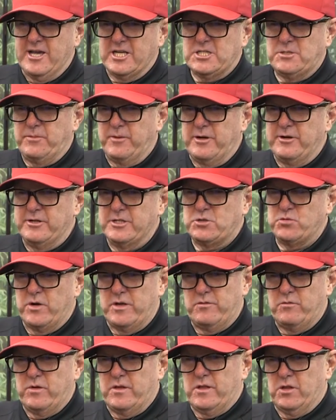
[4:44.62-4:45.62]
experience
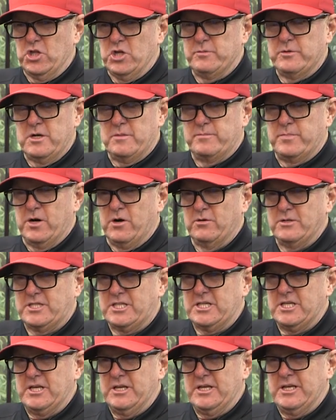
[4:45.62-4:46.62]
with aluminum
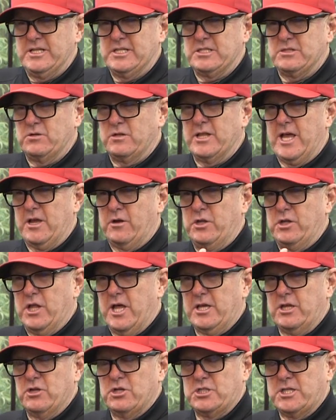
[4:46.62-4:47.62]
boats is like
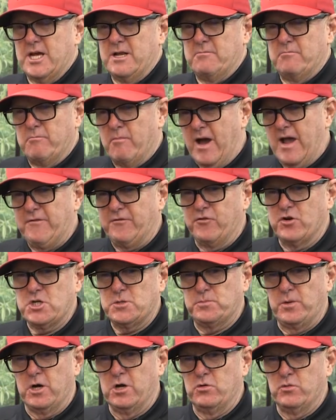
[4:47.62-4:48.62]
you said. My
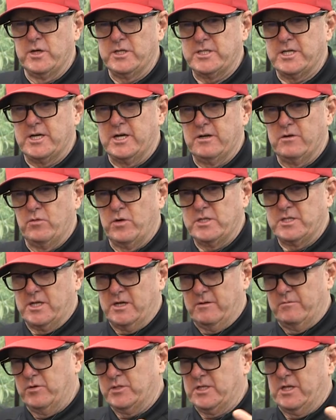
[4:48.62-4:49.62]
first boat was
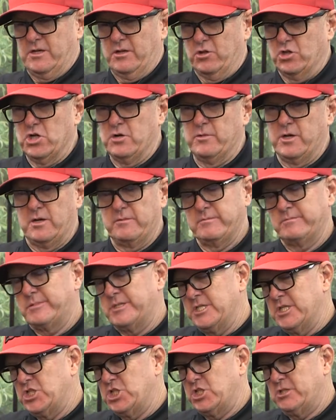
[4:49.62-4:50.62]
an aluminum
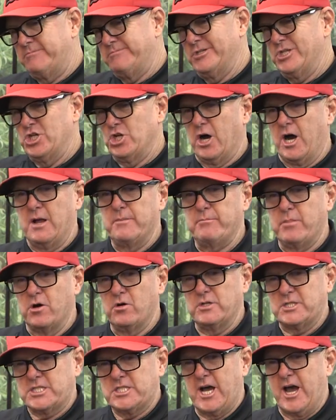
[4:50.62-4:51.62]
John
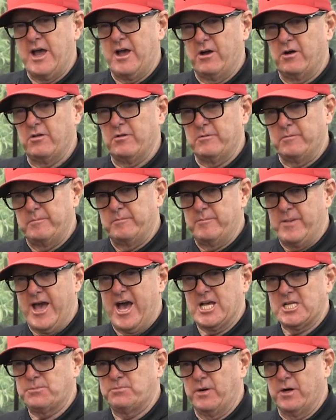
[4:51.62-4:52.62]
boat style
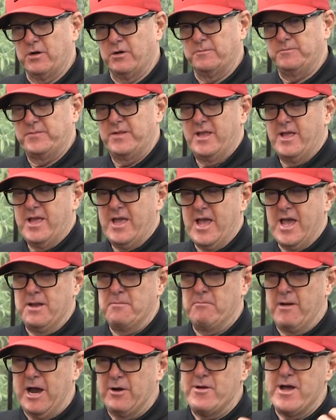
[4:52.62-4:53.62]
bass boat, and
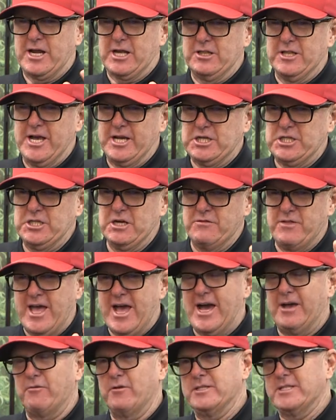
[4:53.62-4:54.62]
my recollection of
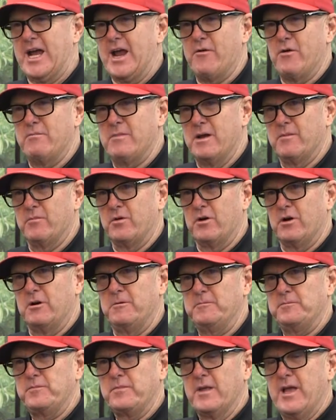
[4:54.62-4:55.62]
that was I remember
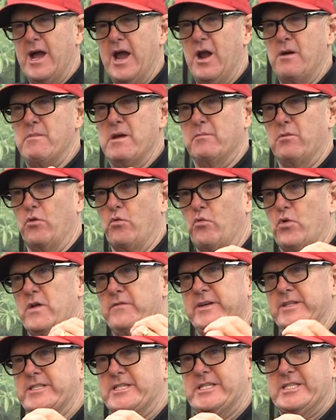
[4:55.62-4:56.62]
I remember
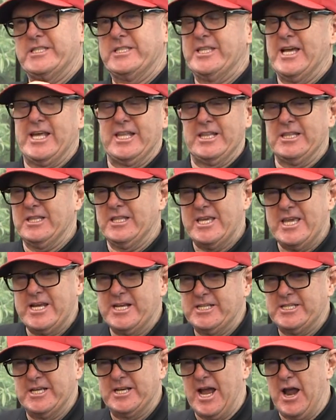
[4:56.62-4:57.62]
rivets that
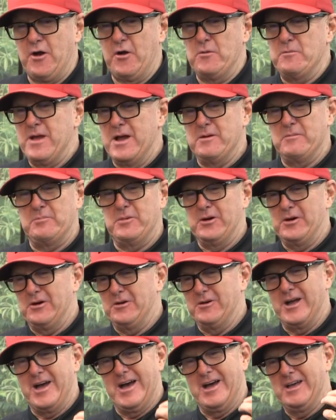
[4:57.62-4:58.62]
leaked, and I
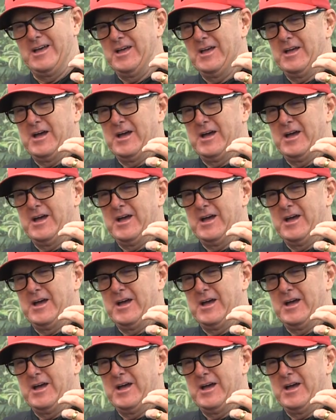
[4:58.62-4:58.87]
remember